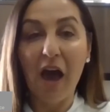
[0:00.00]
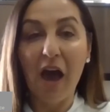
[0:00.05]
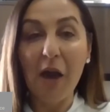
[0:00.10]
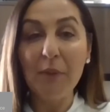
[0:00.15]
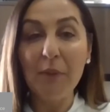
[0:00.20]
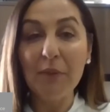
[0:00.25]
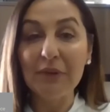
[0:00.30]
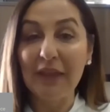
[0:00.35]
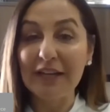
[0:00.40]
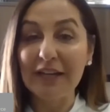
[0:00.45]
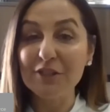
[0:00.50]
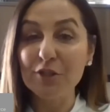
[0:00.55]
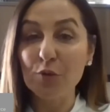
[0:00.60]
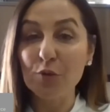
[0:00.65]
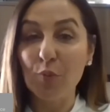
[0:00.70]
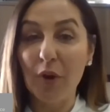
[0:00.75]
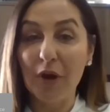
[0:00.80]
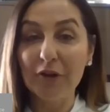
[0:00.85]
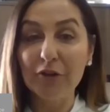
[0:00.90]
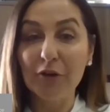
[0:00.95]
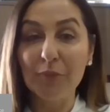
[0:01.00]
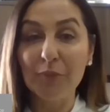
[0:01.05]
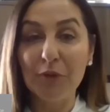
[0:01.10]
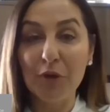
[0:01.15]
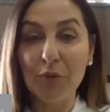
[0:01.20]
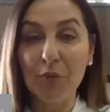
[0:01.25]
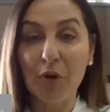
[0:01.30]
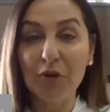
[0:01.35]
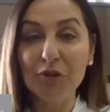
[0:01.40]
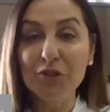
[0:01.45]
I would like to welcome
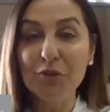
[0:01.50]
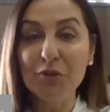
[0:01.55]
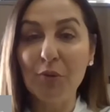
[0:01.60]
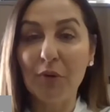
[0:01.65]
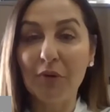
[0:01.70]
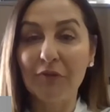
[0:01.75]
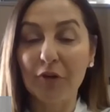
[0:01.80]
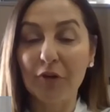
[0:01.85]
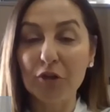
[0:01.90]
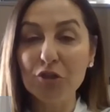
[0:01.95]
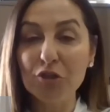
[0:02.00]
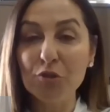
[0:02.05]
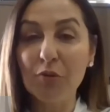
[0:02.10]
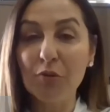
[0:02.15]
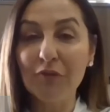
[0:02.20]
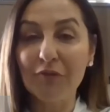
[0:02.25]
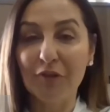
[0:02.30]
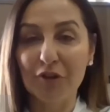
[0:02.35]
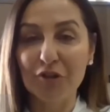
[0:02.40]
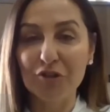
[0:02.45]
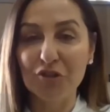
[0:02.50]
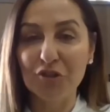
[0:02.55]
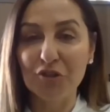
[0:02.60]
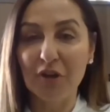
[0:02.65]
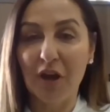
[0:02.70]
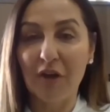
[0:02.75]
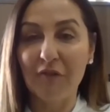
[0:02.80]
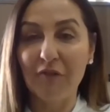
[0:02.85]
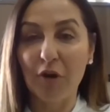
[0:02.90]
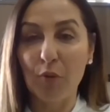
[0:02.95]
you all to our virtual
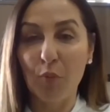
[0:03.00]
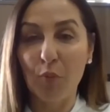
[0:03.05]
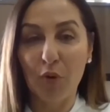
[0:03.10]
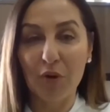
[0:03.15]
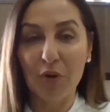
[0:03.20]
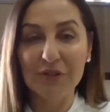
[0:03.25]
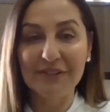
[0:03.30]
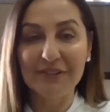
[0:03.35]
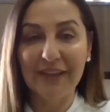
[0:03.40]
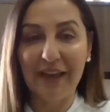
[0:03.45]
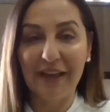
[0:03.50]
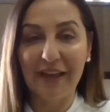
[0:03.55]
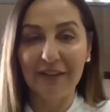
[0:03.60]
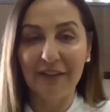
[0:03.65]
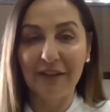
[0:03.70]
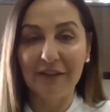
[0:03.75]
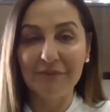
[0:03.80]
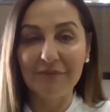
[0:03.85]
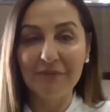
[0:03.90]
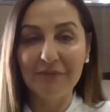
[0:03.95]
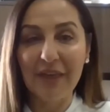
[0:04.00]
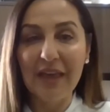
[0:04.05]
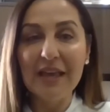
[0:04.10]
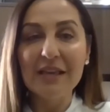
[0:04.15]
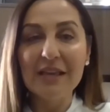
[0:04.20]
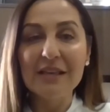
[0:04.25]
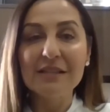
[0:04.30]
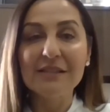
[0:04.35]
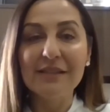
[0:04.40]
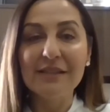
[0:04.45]
version of our awards gala,
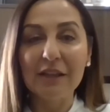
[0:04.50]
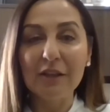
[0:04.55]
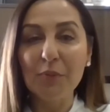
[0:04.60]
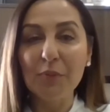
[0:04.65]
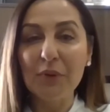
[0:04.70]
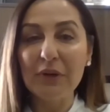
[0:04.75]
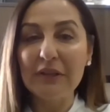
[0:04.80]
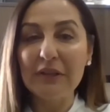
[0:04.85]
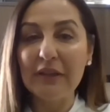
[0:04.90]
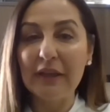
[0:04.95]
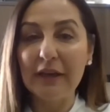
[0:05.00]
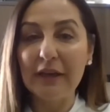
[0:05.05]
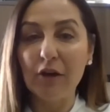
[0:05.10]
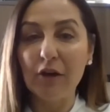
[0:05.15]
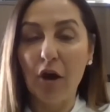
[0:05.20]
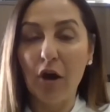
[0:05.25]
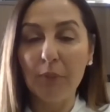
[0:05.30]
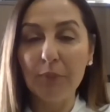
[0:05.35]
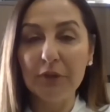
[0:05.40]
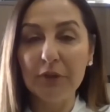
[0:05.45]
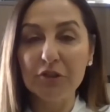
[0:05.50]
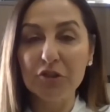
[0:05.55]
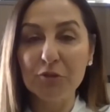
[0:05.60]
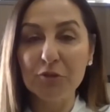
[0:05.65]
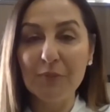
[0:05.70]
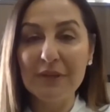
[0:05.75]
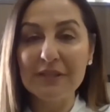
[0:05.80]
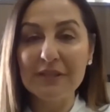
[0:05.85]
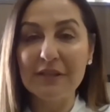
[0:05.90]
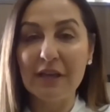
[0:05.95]
celebrating the
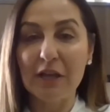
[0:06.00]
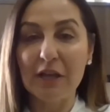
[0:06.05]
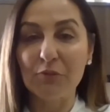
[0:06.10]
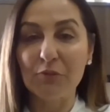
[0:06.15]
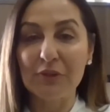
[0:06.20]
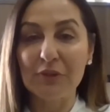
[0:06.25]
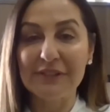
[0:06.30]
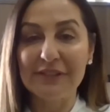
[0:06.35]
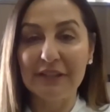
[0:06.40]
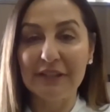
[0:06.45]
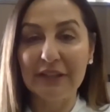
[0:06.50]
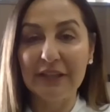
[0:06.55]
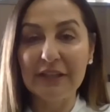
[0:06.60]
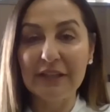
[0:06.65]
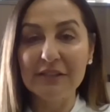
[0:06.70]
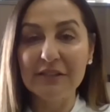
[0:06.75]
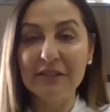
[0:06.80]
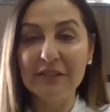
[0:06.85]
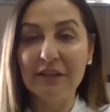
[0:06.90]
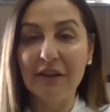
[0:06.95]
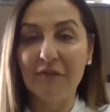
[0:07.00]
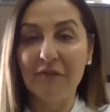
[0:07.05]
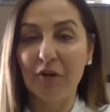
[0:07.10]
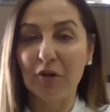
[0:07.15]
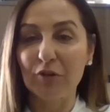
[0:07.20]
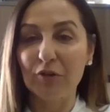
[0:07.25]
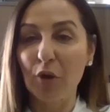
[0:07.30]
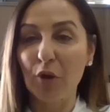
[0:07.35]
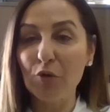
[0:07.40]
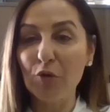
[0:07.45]
accomplishments and resiliency of
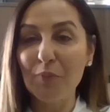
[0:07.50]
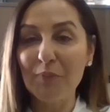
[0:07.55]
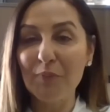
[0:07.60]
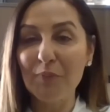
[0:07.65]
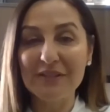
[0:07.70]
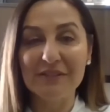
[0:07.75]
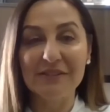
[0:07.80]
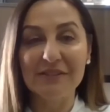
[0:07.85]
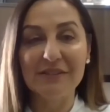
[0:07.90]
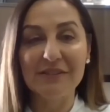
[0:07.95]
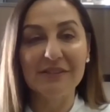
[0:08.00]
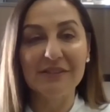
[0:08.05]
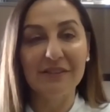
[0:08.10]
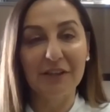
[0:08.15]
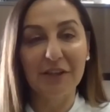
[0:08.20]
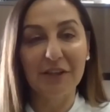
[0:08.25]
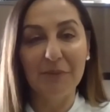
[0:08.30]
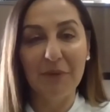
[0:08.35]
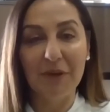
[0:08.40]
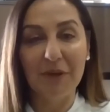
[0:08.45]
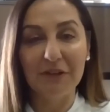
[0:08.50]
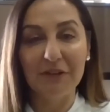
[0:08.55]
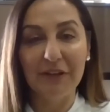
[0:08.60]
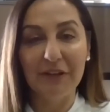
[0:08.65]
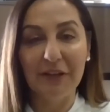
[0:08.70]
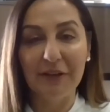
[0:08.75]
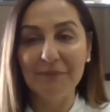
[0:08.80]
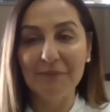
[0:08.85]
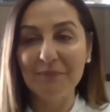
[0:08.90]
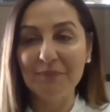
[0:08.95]
our local businesses and
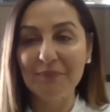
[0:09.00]
community.